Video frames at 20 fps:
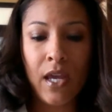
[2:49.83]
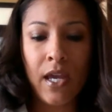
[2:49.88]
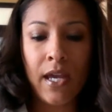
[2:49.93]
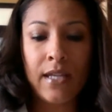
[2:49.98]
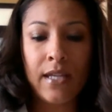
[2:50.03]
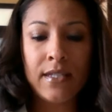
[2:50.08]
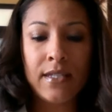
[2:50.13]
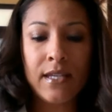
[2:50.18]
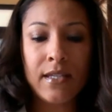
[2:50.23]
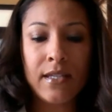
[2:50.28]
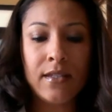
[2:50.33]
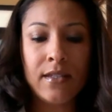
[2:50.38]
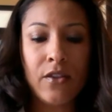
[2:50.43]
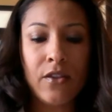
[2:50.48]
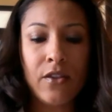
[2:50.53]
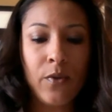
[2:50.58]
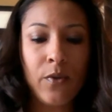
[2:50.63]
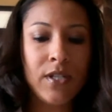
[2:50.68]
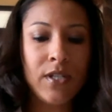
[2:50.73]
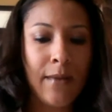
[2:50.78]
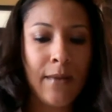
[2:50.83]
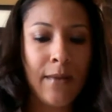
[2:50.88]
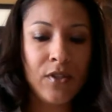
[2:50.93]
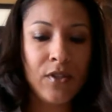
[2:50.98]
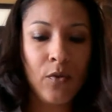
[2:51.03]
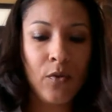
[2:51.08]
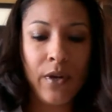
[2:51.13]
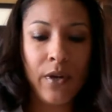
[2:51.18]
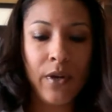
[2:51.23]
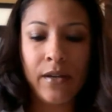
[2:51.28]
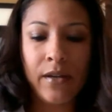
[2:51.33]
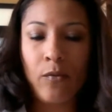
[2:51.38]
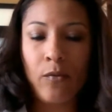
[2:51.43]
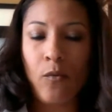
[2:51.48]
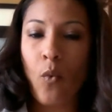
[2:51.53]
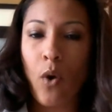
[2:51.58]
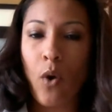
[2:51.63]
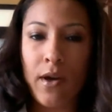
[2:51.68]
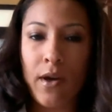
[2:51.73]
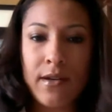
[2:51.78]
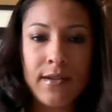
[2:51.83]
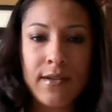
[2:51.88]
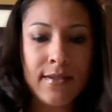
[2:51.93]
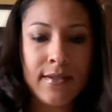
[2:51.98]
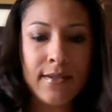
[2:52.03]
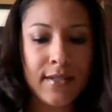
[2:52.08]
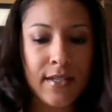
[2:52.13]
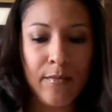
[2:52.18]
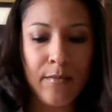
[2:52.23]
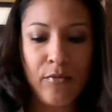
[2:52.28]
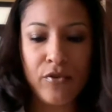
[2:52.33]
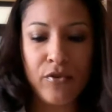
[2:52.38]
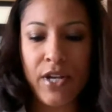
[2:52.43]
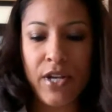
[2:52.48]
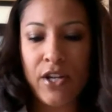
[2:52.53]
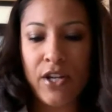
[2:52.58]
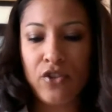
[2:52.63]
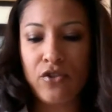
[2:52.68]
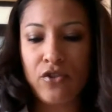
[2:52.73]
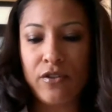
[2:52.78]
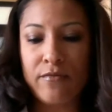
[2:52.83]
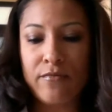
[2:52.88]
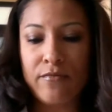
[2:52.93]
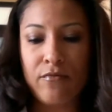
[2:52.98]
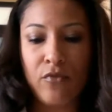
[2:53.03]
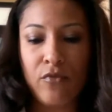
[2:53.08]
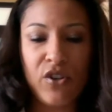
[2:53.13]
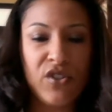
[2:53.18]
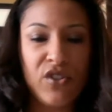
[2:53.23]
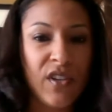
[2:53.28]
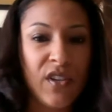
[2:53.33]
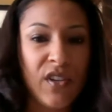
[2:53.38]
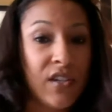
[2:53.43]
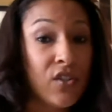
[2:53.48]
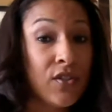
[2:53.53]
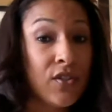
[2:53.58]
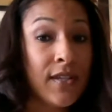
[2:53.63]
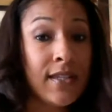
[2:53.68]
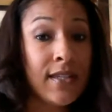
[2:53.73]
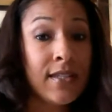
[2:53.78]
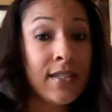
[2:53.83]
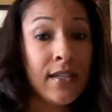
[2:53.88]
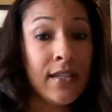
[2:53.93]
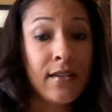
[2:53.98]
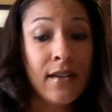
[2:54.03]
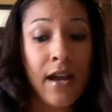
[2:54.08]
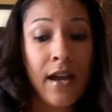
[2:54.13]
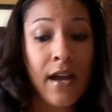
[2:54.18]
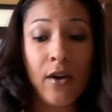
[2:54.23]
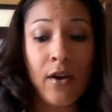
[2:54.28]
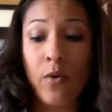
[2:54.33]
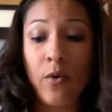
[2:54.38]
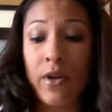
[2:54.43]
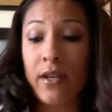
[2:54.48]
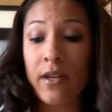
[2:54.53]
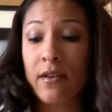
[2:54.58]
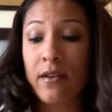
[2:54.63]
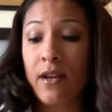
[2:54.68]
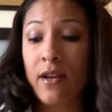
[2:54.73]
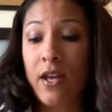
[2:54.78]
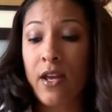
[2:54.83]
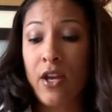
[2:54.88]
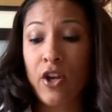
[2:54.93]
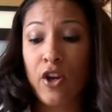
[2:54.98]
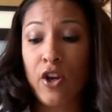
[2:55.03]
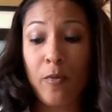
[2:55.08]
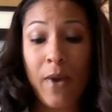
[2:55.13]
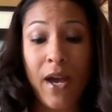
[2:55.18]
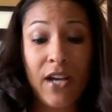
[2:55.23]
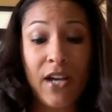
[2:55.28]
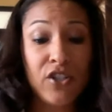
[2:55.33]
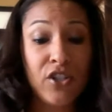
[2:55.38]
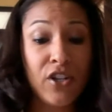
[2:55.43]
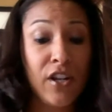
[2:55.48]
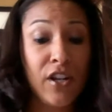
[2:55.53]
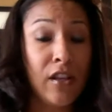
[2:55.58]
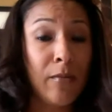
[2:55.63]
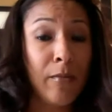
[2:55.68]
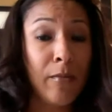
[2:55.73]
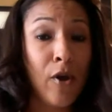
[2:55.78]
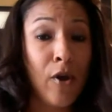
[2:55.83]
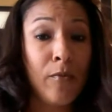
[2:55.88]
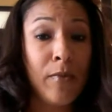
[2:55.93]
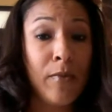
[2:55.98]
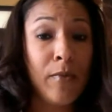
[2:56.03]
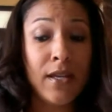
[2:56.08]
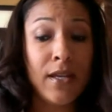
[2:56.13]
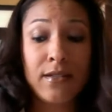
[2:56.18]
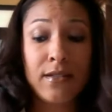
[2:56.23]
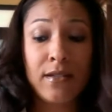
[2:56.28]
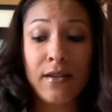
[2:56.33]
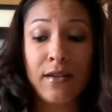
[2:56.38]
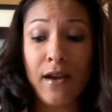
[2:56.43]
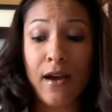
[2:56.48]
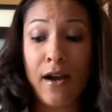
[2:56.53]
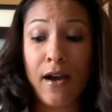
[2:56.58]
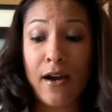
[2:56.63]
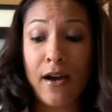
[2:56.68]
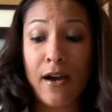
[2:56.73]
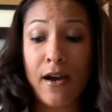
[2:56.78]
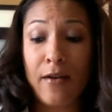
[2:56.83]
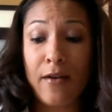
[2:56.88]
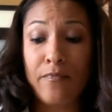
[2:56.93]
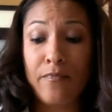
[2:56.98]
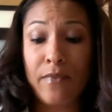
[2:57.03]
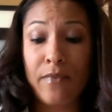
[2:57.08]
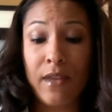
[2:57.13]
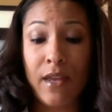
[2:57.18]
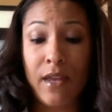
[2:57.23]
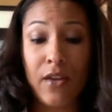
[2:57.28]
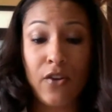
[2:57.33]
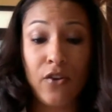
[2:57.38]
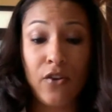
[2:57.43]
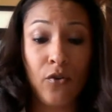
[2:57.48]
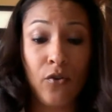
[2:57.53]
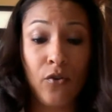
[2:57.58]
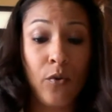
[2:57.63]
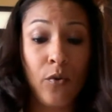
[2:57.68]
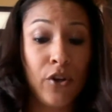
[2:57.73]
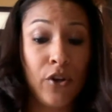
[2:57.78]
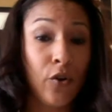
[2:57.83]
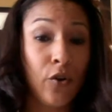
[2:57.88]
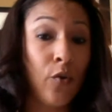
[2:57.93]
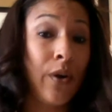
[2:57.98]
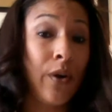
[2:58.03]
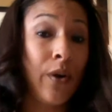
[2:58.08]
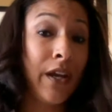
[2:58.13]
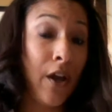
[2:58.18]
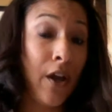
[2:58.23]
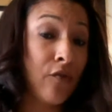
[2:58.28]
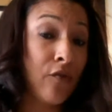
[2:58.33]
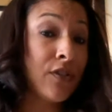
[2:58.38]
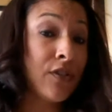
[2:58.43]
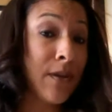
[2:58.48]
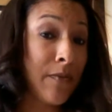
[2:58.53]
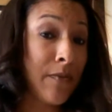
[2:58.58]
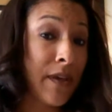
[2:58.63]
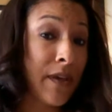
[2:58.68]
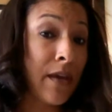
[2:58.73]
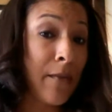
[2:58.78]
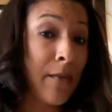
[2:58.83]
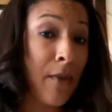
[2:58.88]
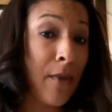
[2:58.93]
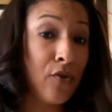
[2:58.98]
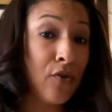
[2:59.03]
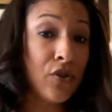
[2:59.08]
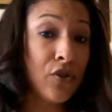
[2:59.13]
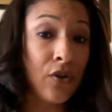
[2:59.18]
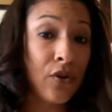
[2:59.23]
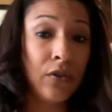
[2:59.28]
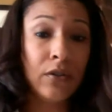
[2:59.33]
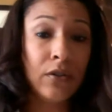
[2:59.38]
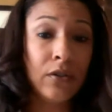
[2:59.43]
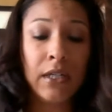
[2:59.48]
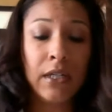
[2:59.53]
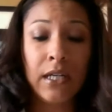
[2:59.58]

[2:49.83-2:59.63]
It says the 3 types of quitting. One is a temper tantrum where you say, just that's it, I quit. You're passionate in the moment, and you're quitting over something emotional.